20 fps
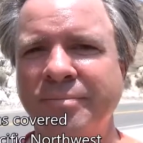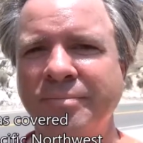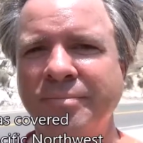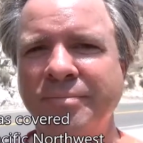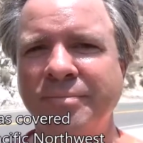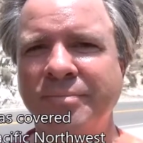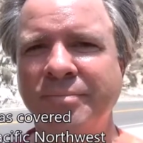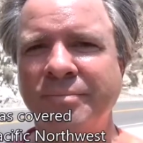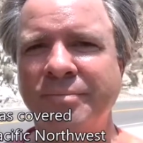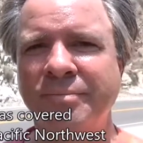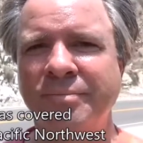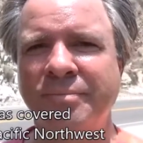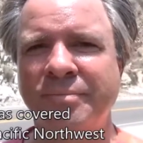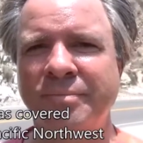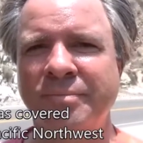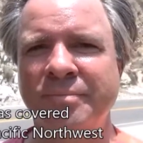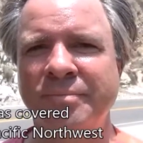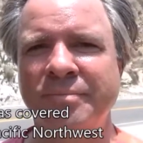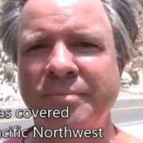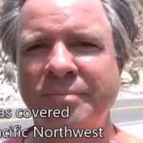
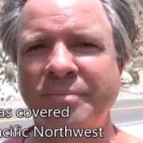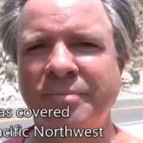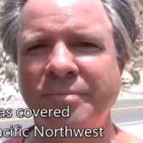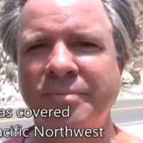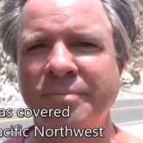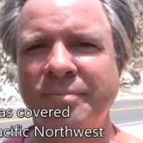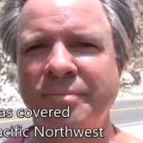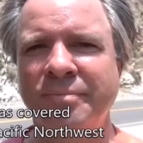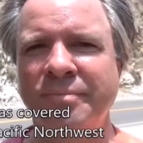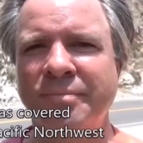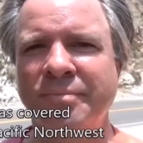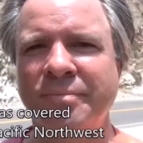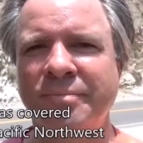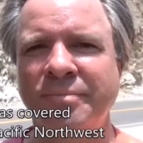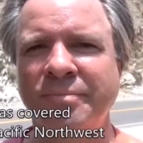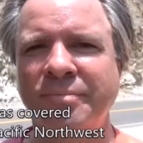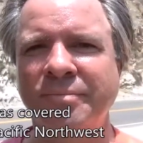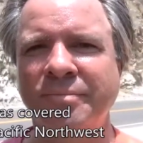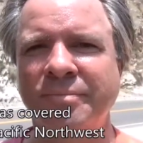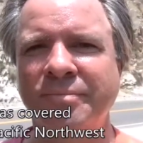
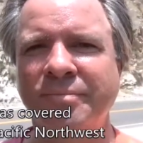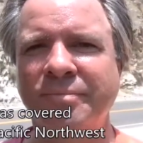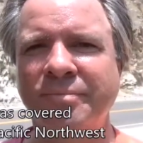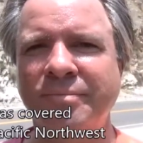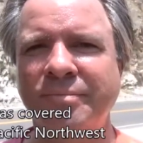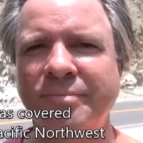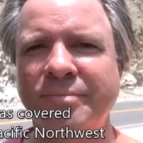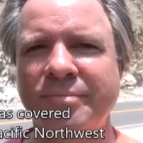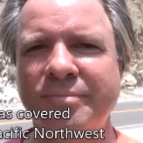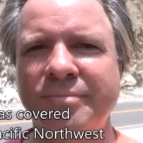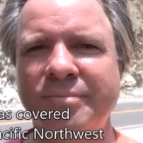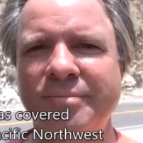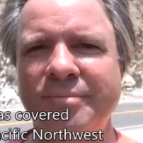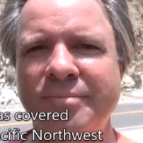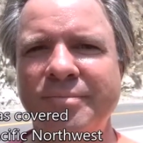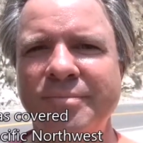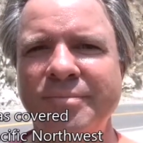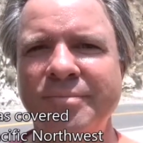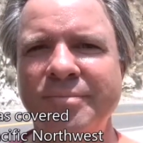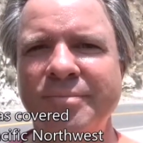
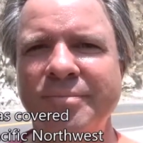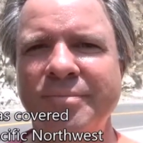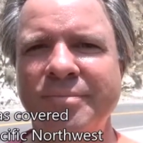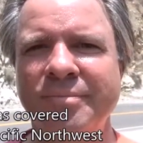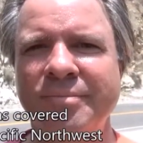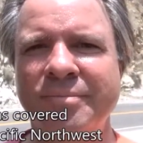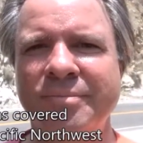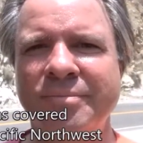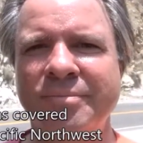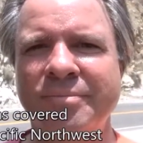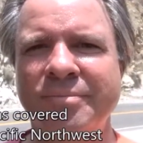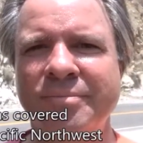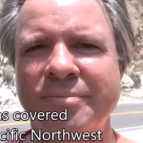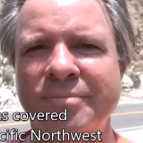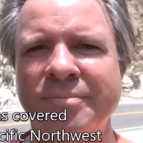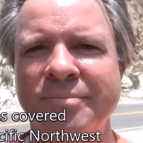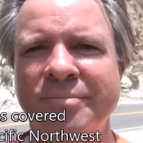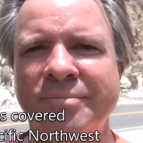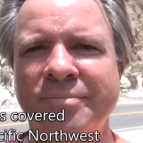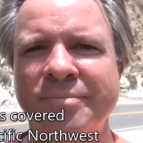
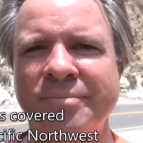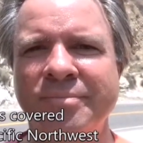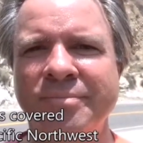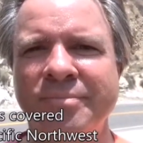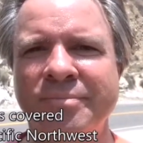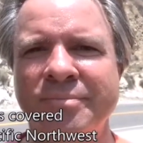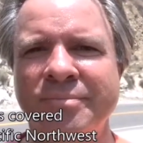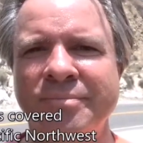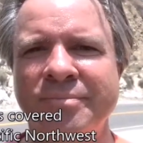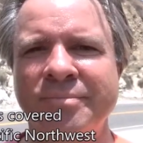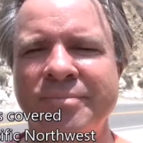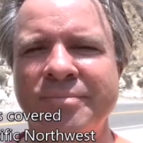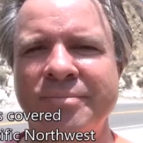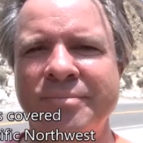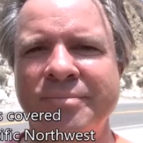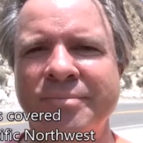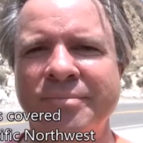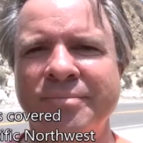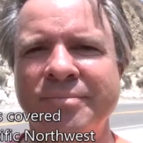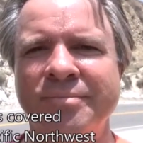
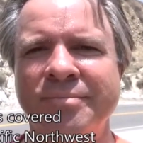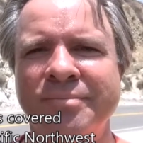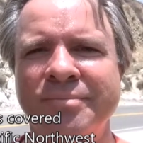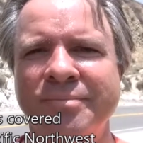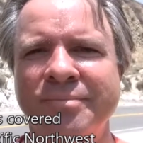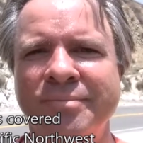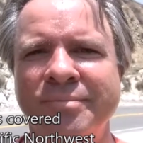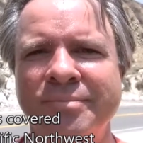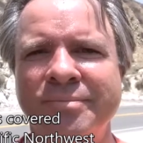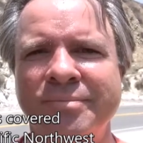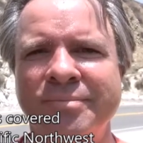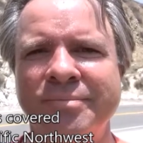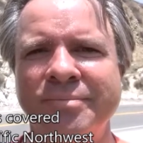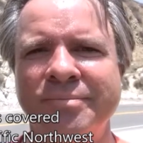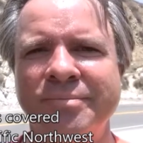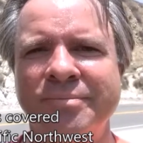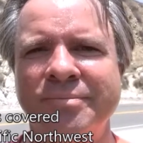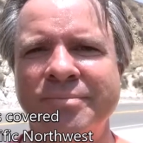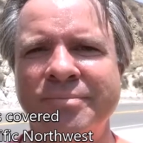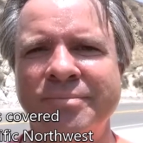
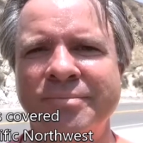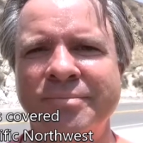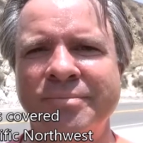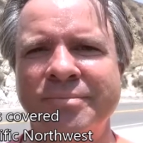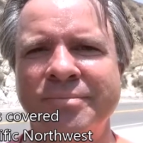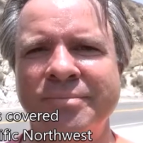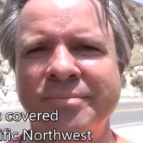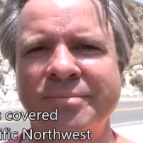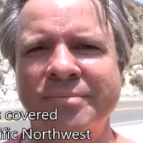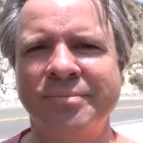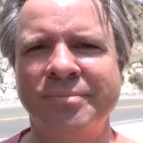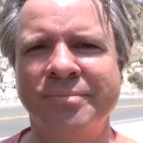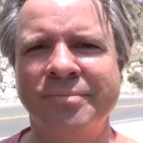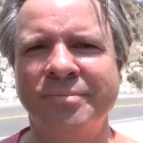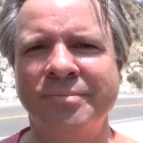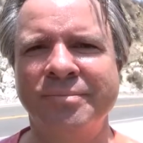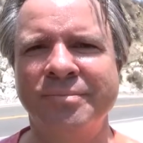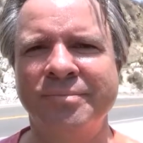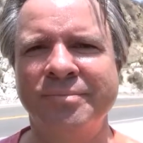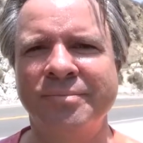
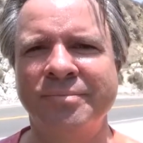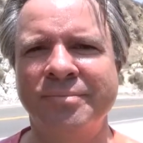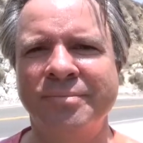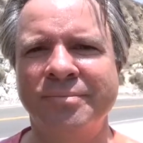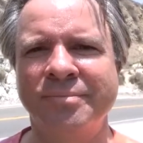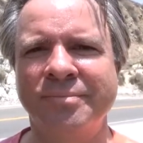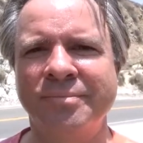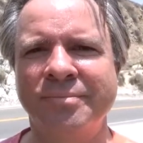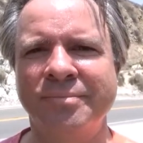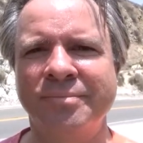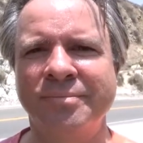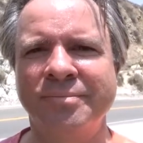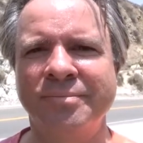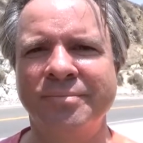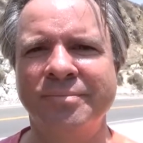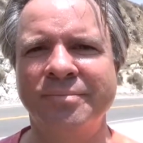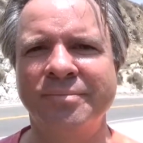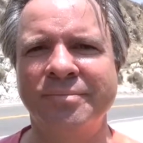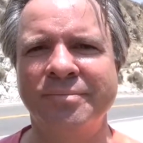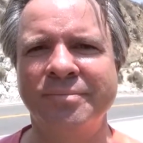No words are spoken by the person on screen.